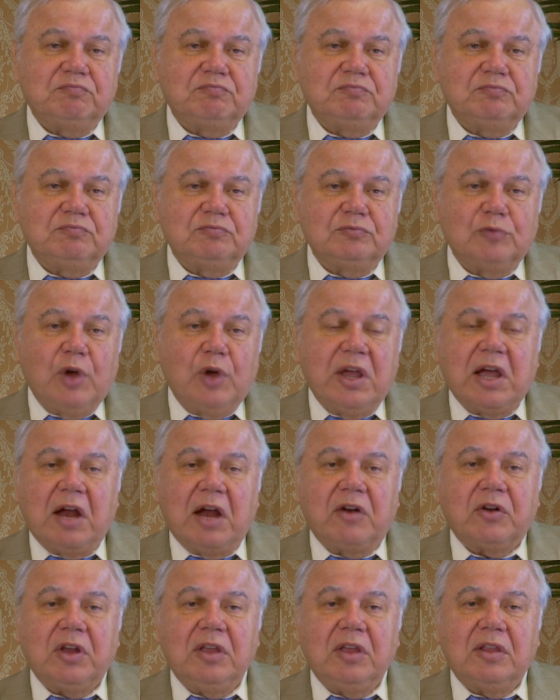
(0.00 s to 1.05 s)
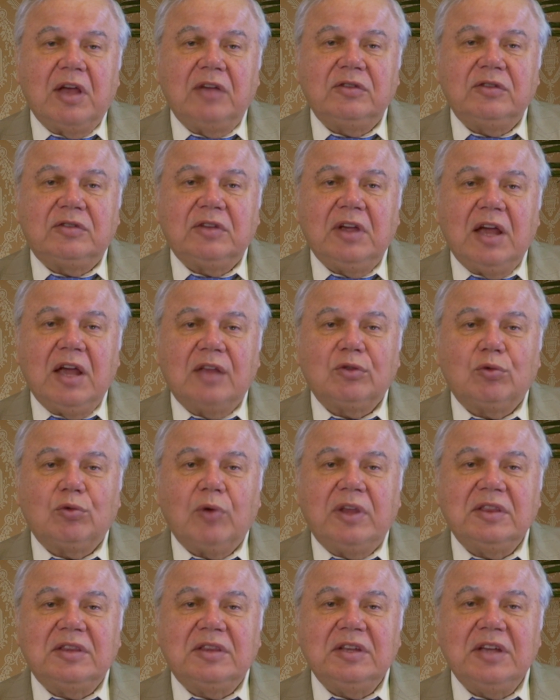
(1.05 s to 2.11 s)
we can read Isaiah
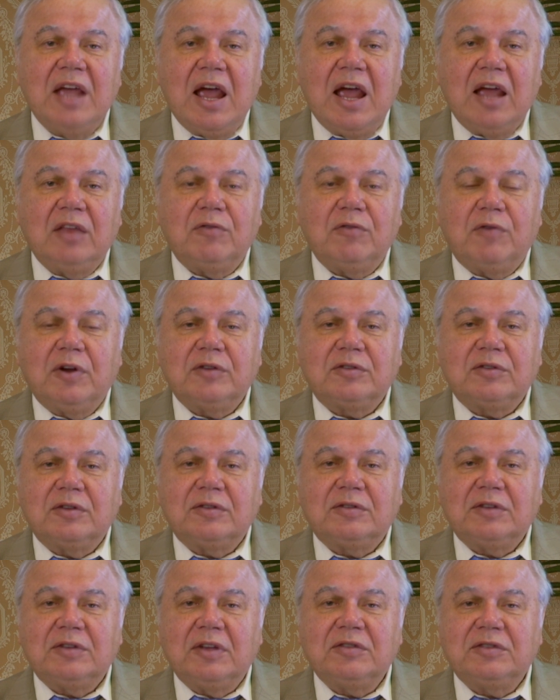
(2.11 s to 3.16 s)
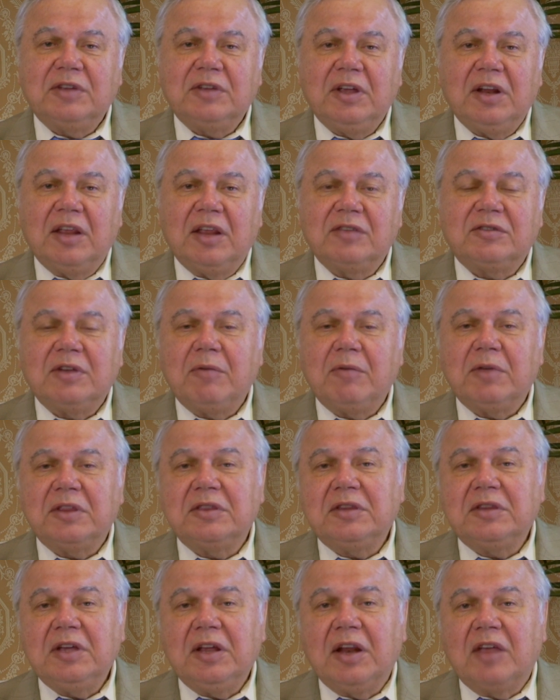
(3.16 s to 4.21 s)
28, verses 16 and
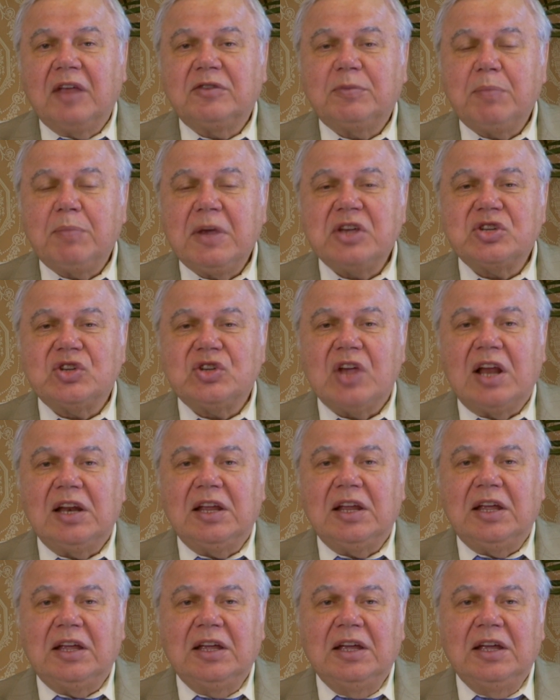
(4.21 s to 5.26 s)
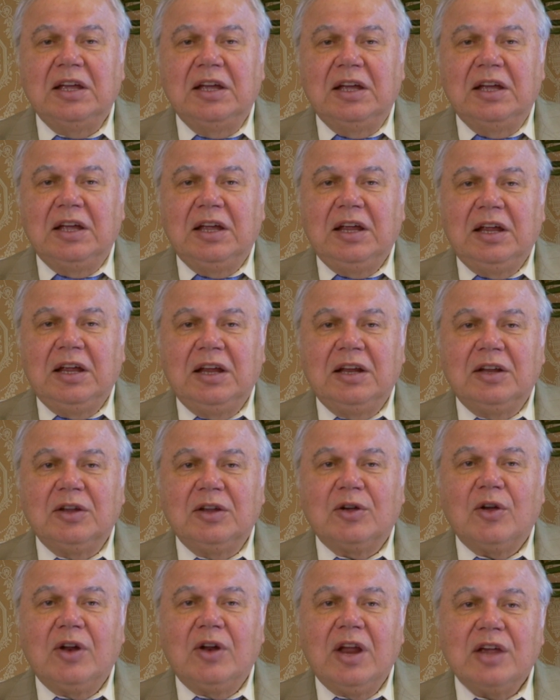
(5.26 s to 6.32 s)
17, especially in
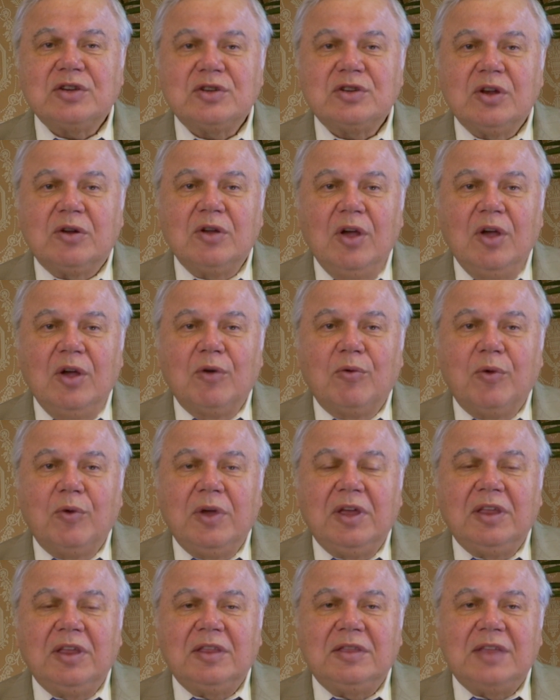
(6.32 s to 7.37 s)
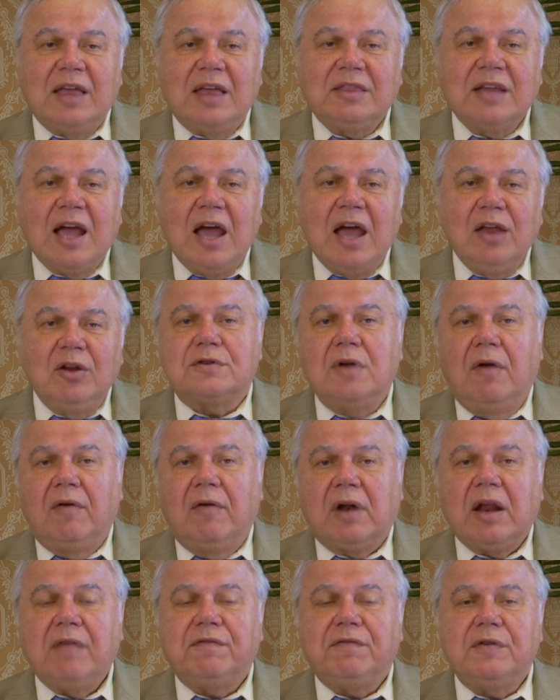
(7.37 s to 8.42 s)
connection with that kind of
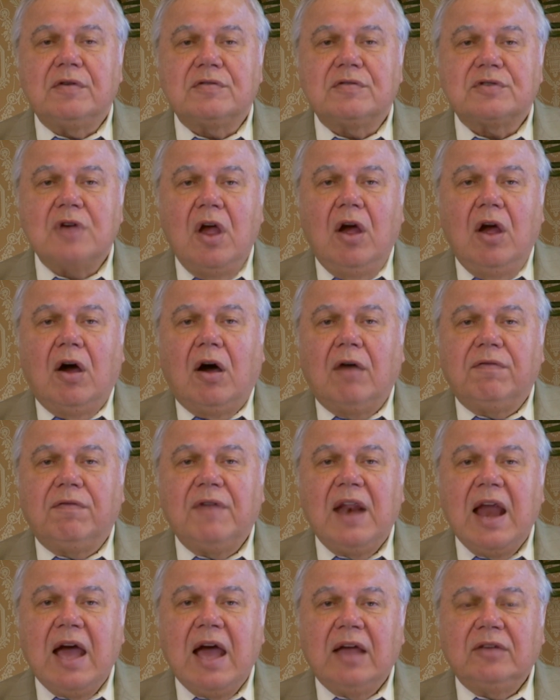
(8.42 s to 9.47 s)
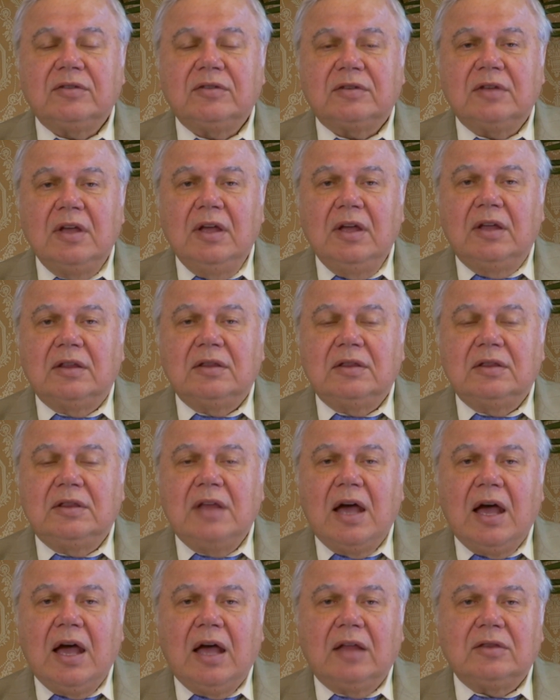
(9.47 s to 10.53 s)
refuge of lies
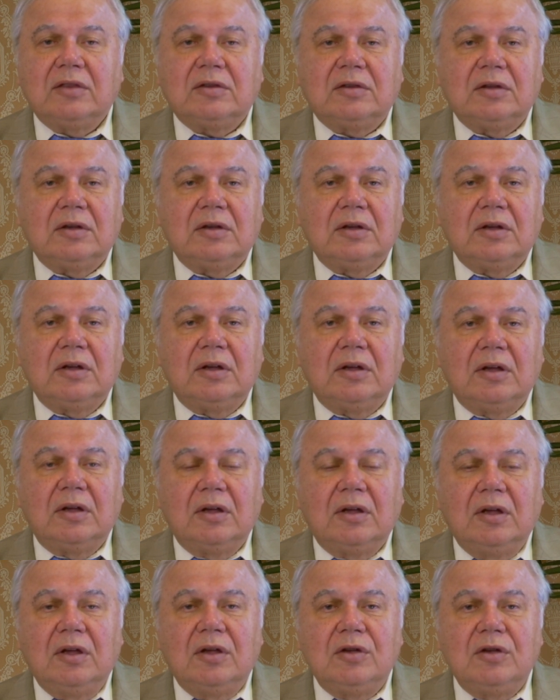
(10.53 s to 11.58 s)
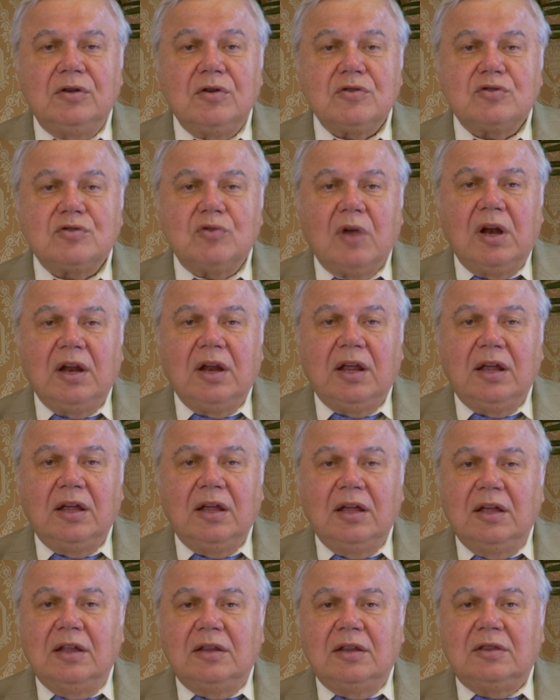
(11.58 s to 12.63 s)
that uh, usually
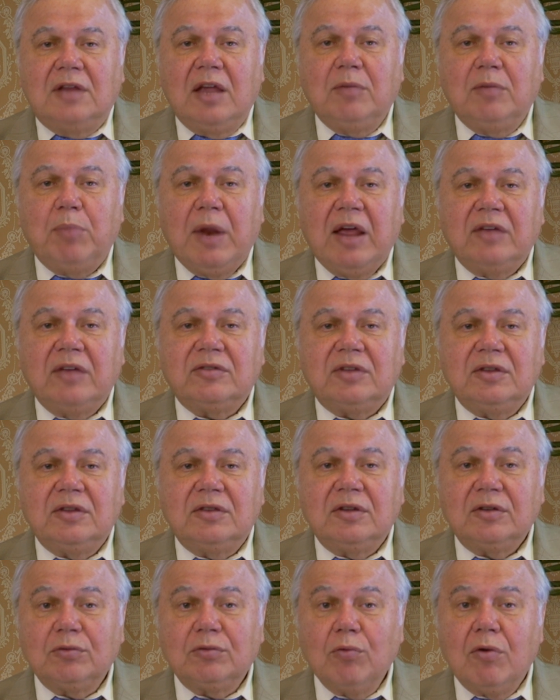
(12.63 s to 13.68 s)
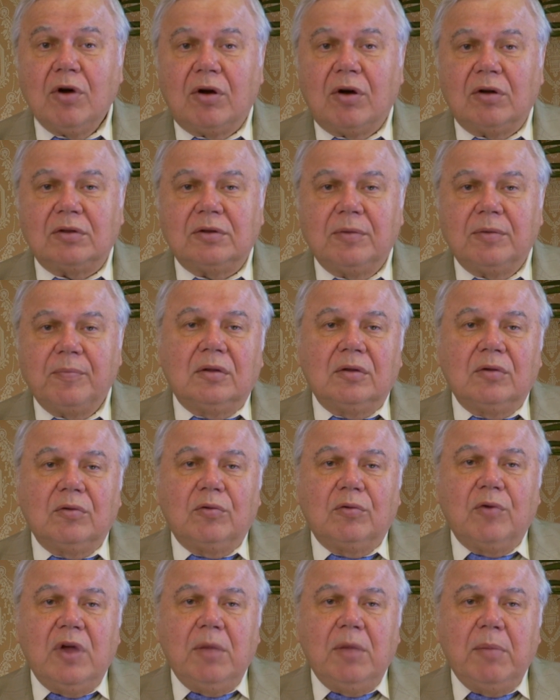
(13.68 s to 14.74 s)
take place in this world.
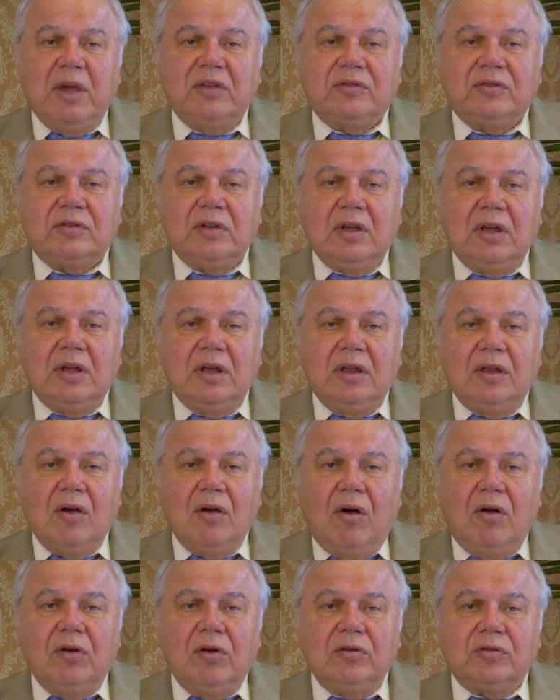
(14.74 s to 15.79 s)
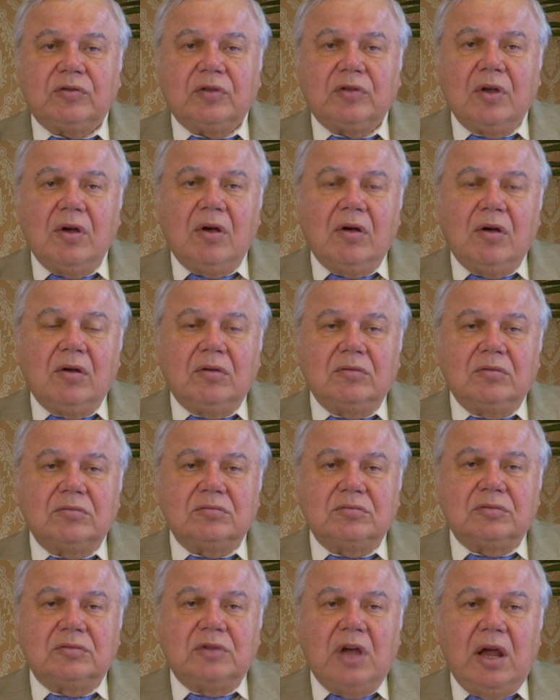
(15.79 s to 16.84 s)
We may see also
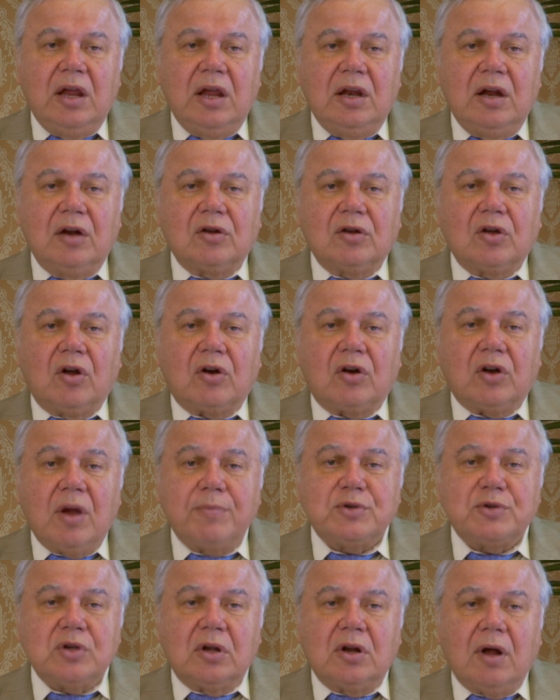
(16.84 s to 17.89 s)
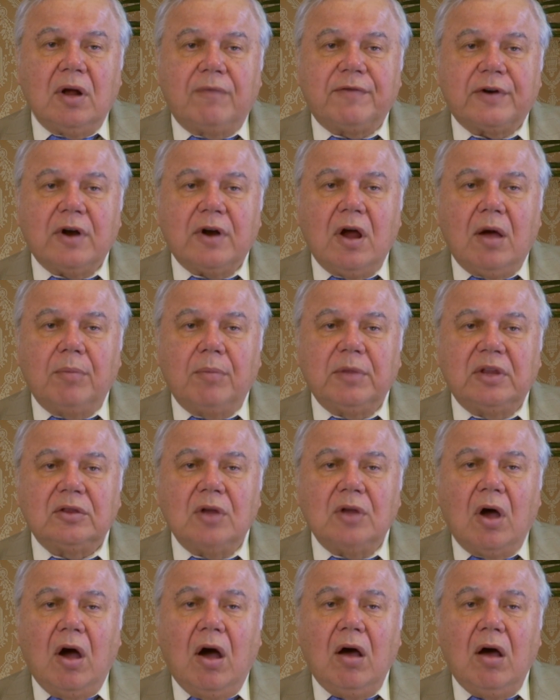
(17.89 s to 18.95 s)
the inner corruption of Rome
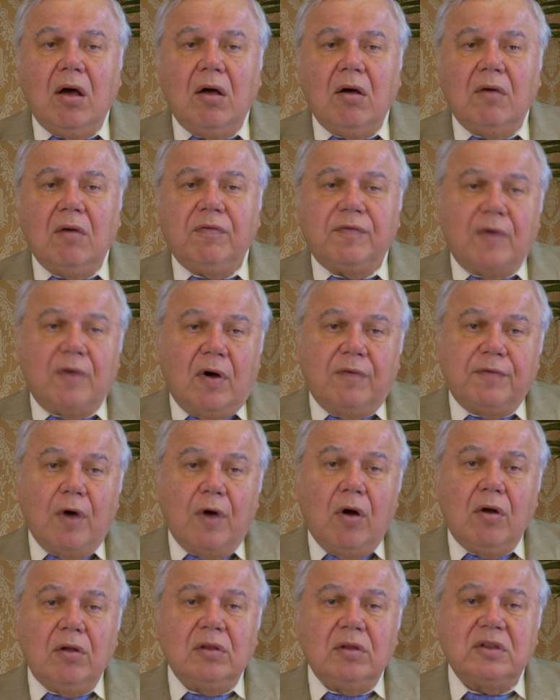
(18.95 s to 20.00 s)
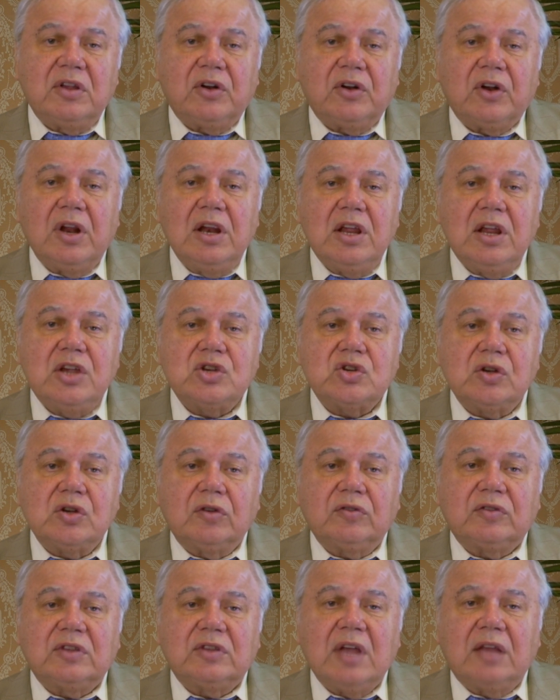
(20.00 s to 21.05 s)
and of, of all the
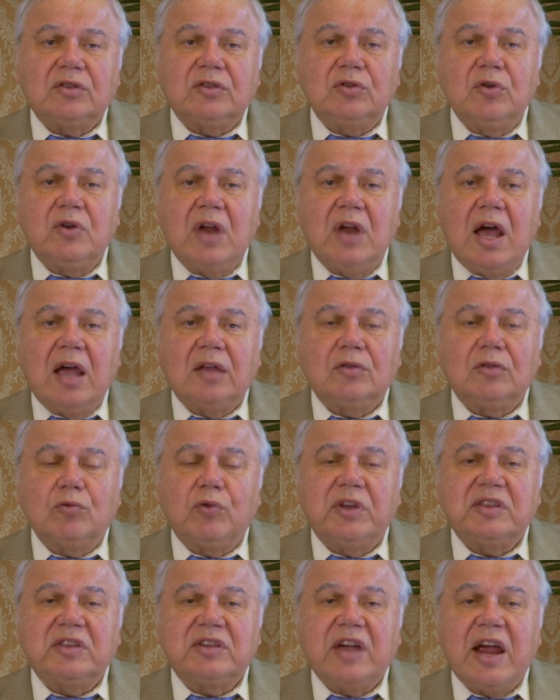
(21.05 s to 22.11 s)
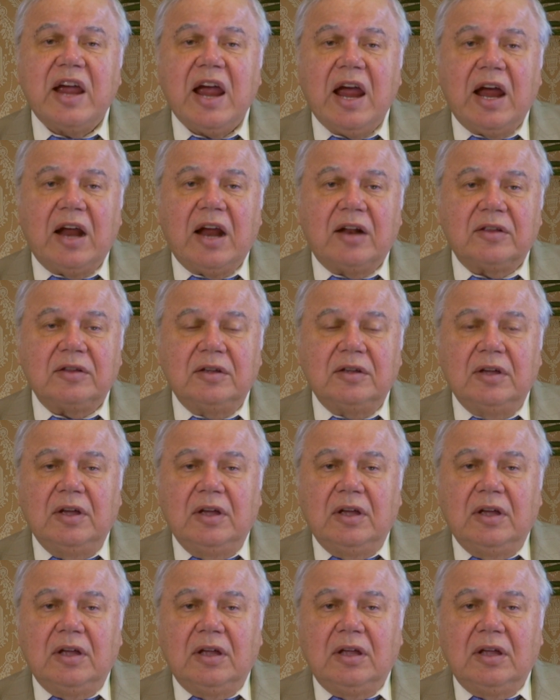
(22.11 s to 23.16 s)
religions that unite with her
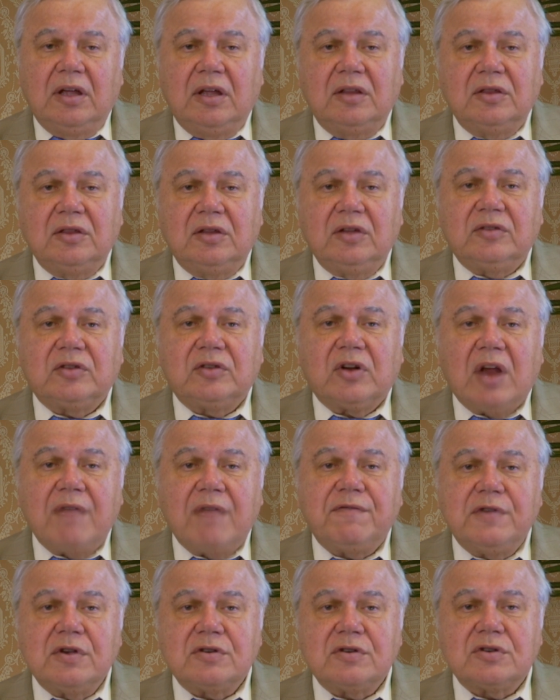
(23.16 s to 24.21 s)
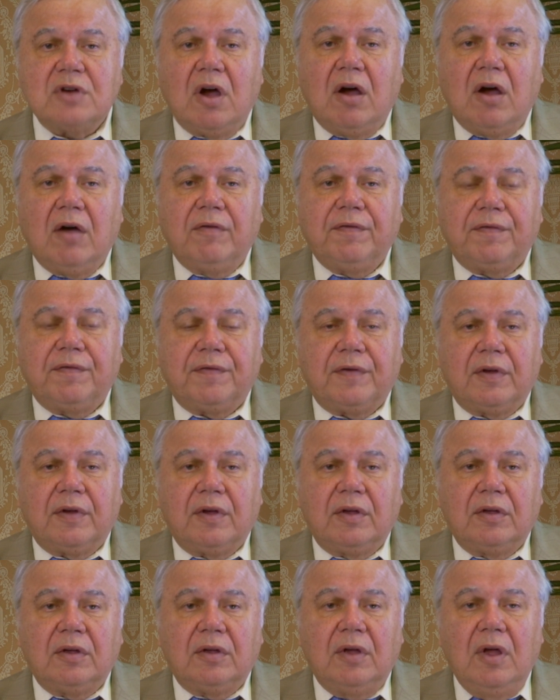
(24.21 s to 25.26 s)
in this refuge of
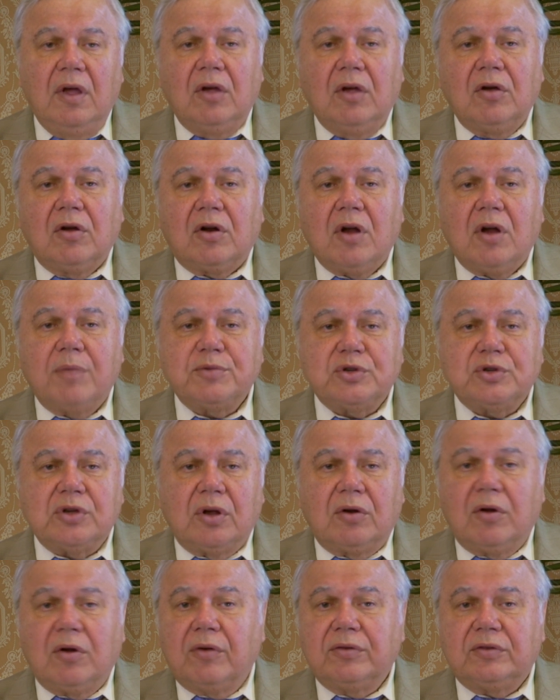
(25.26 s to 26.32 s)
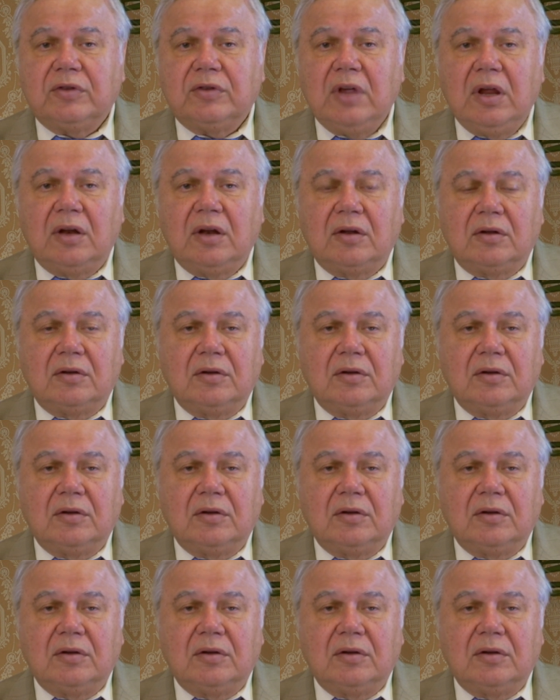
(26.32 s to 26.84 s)
uh, corruption or sin